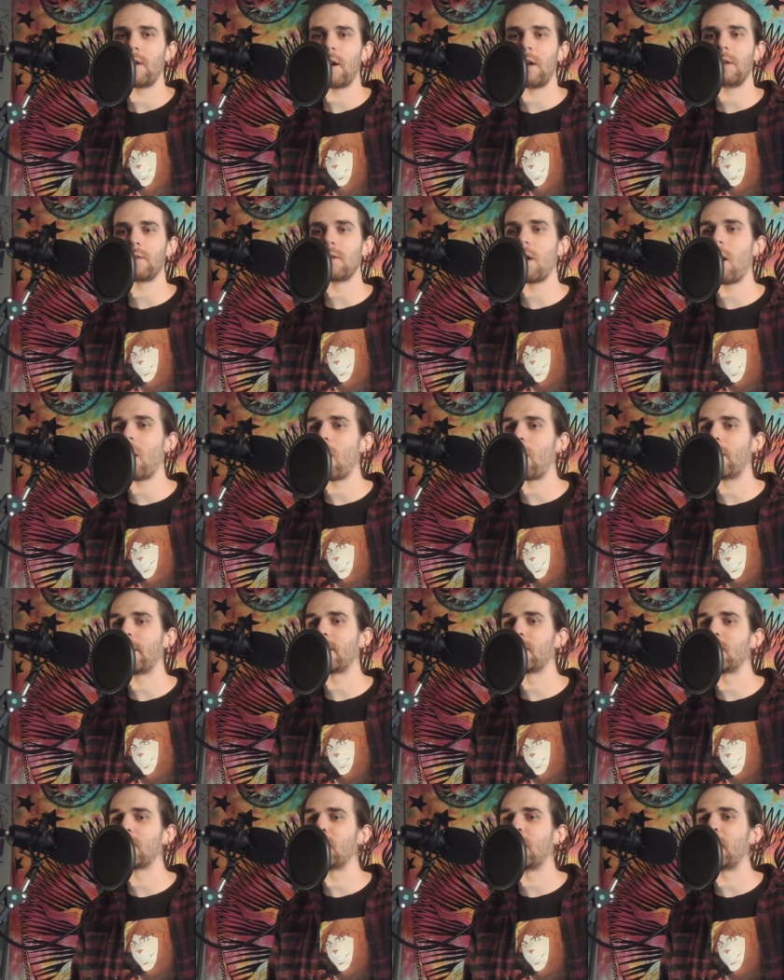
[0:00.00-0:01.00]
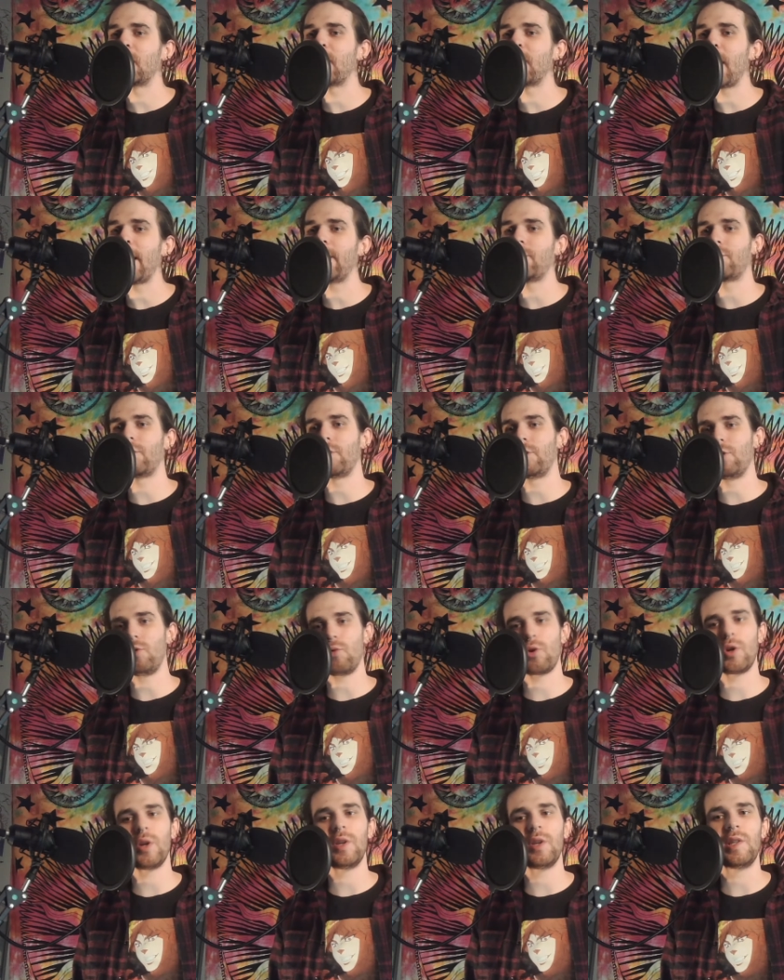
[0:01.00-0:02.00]
us, oh, it's the danger, you
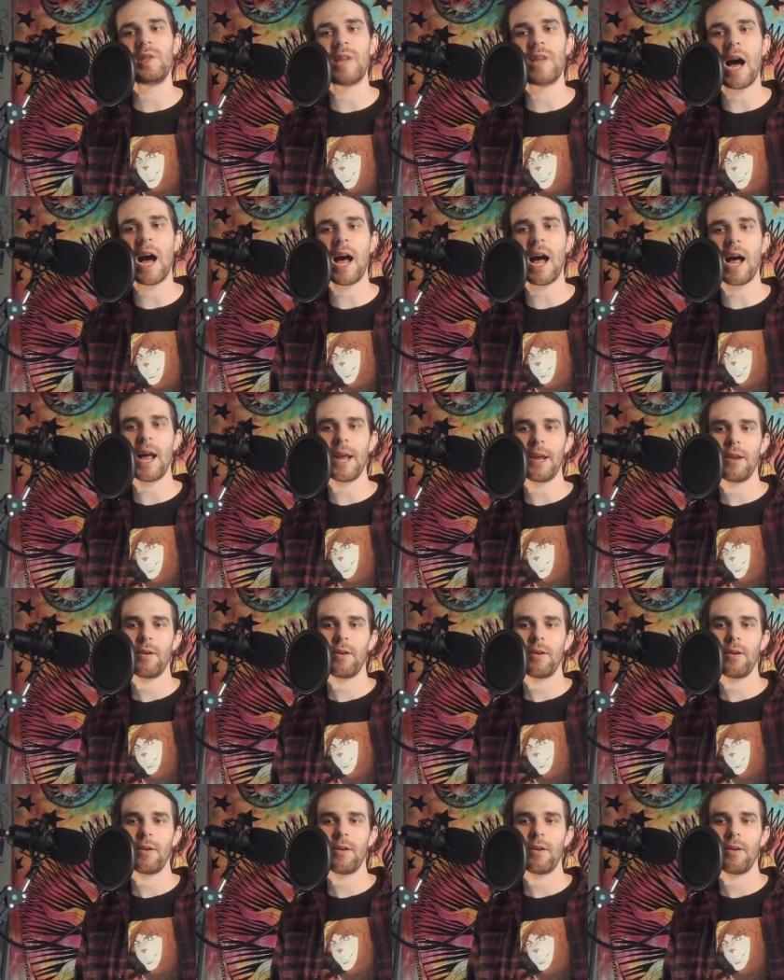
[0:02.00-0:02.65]
could die.